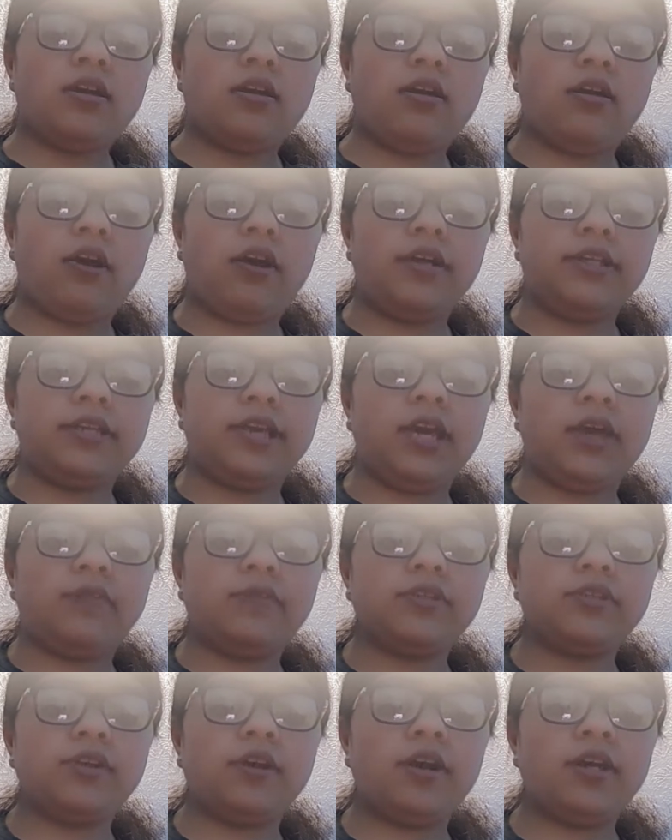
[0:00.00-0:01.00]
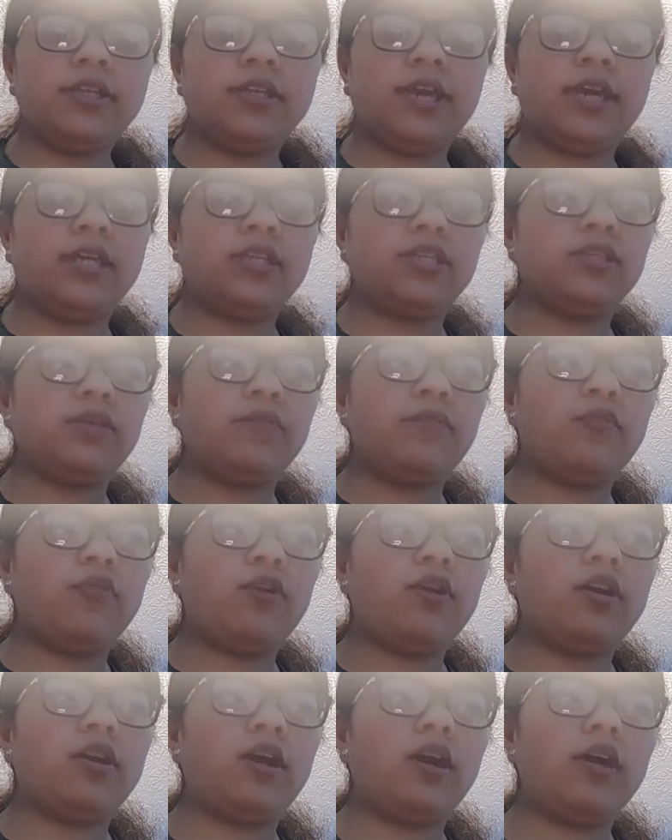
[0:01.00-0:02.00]
on Amazon and some
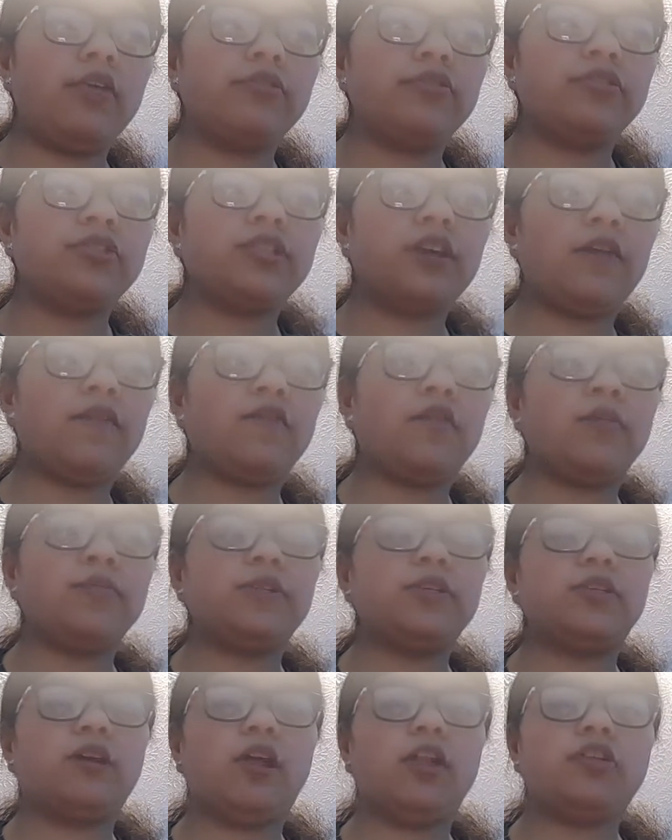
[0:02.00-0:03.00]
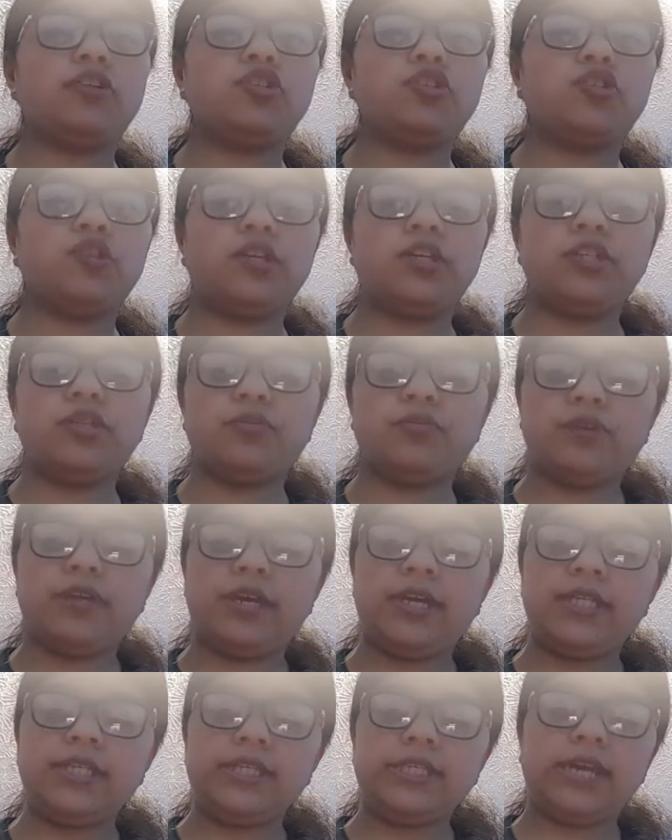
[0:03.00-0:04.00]
more other stuff from the Dollar Tree to put
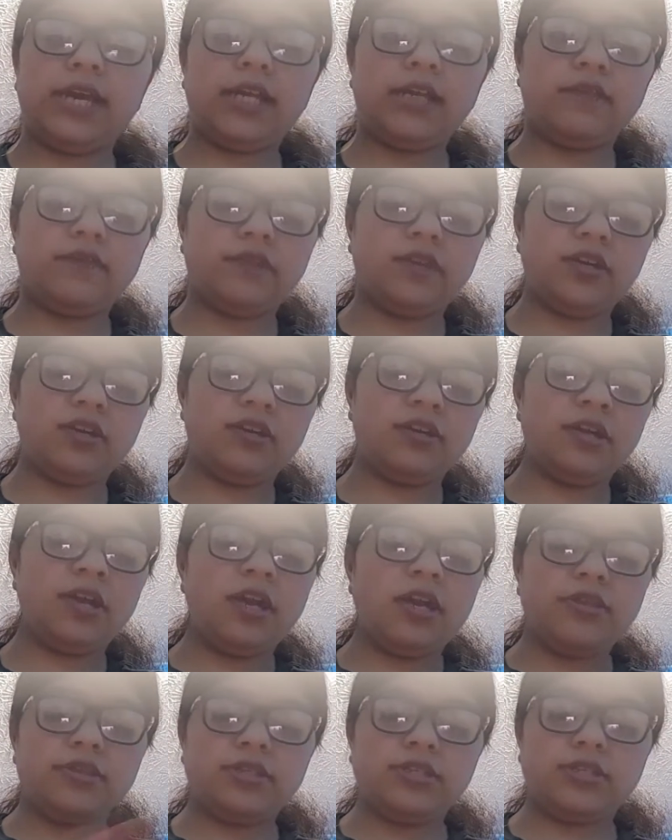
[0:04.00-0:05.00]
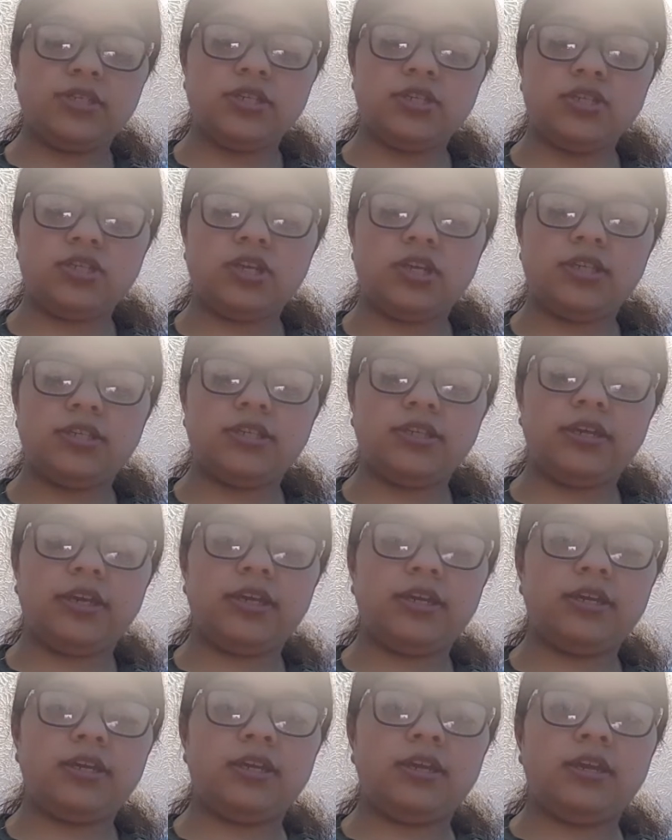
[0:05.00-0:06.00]
inside of here. This is just
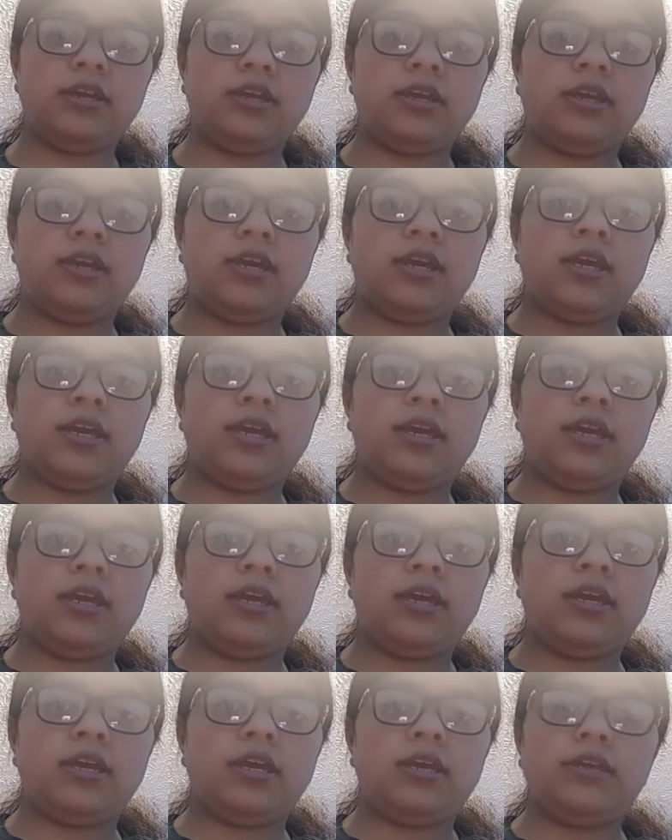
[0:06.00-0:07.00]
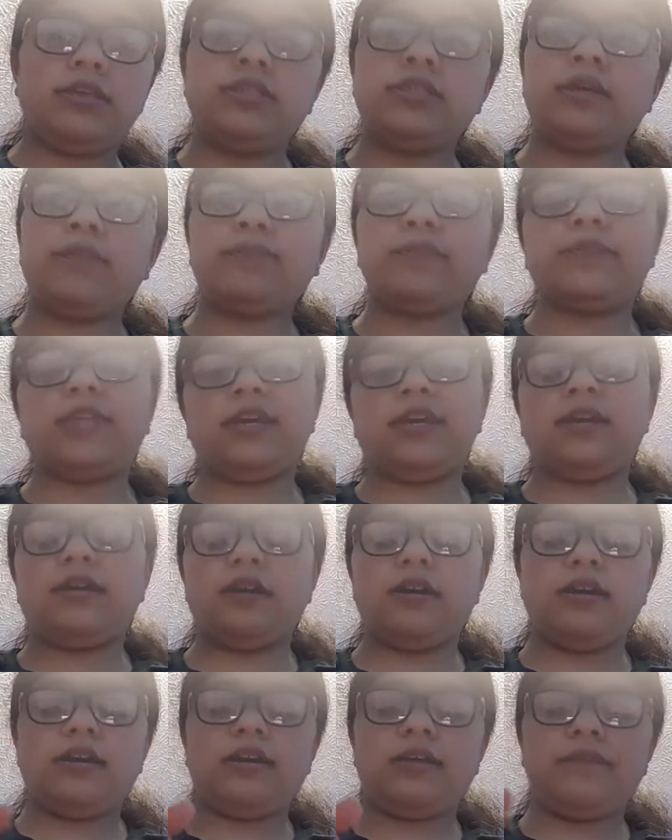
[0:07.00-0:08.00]
like something
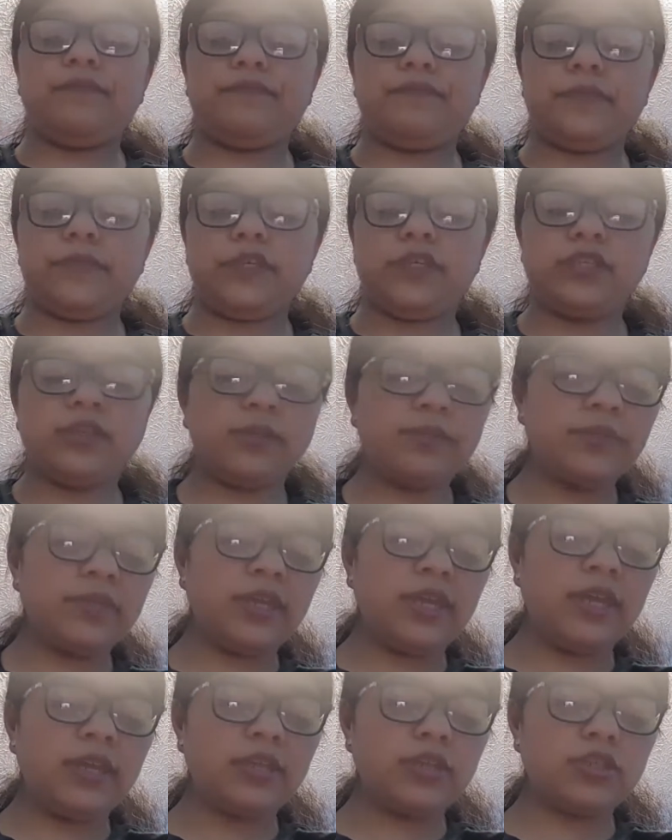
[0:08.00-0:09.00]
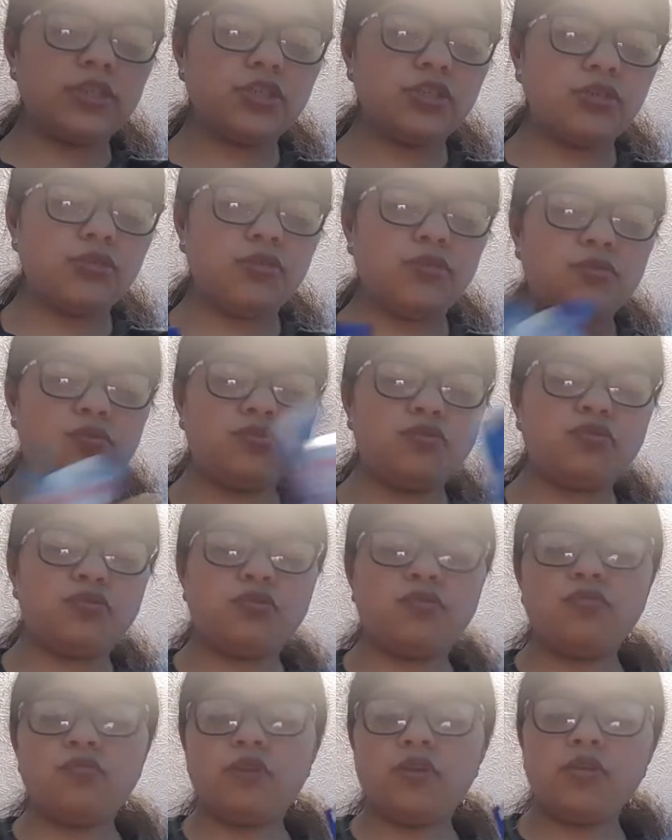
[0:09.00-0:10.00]
um something to
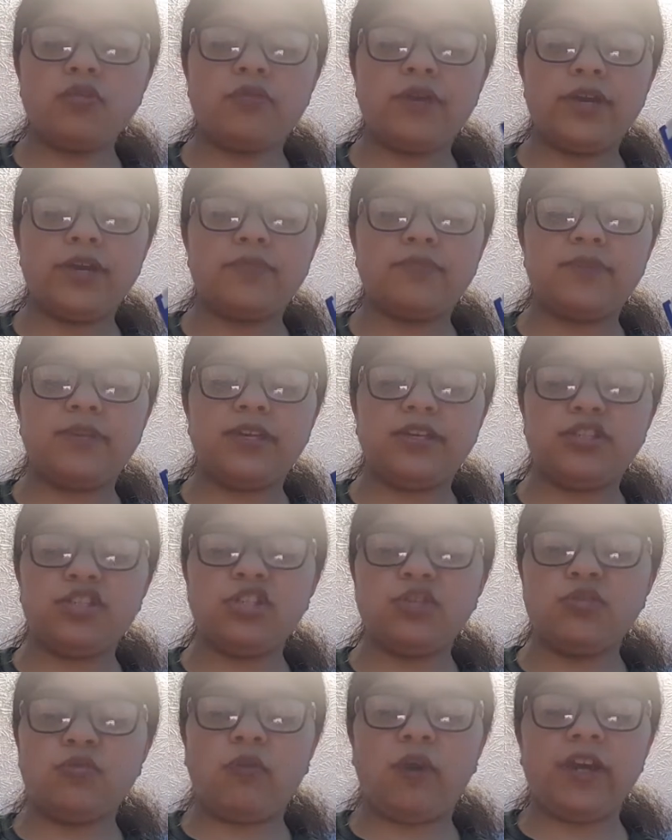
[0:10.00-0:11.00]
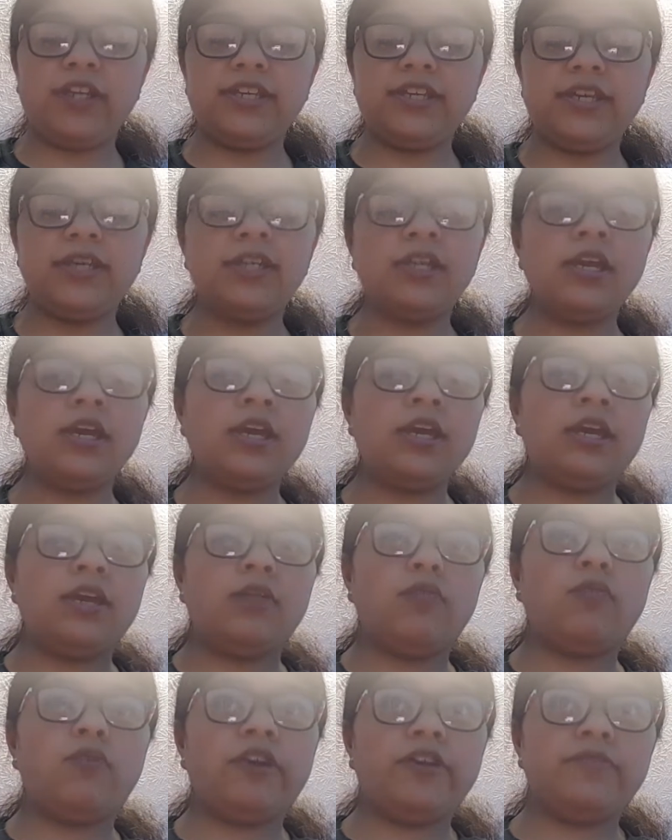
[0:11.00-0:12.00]
do real quick because she wanted
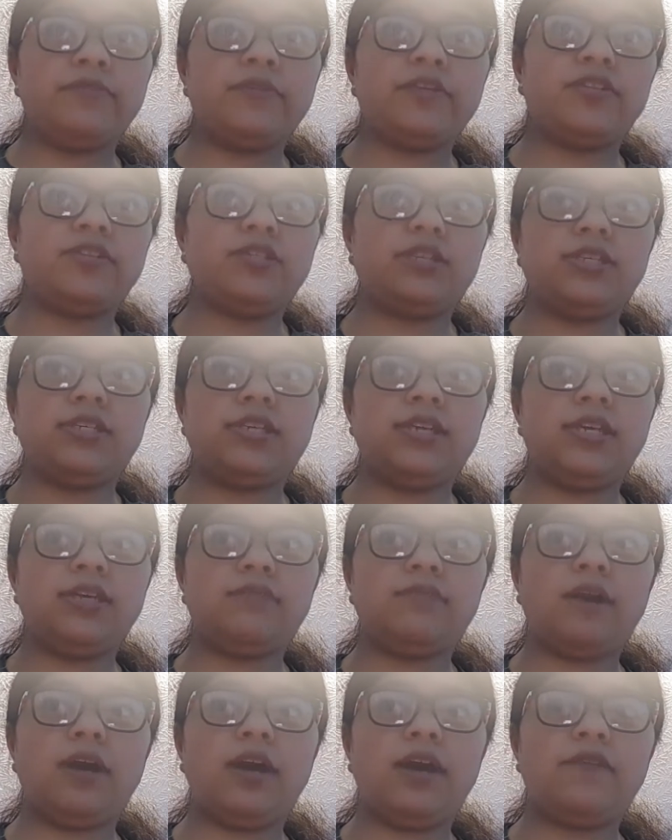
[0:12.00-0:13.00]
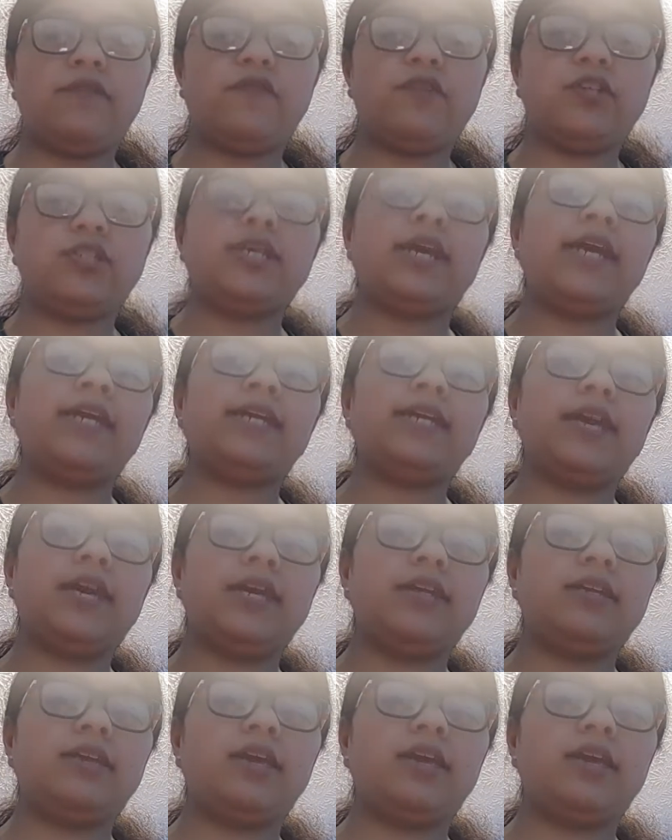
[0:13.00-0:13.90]
one because she seen my first aid kit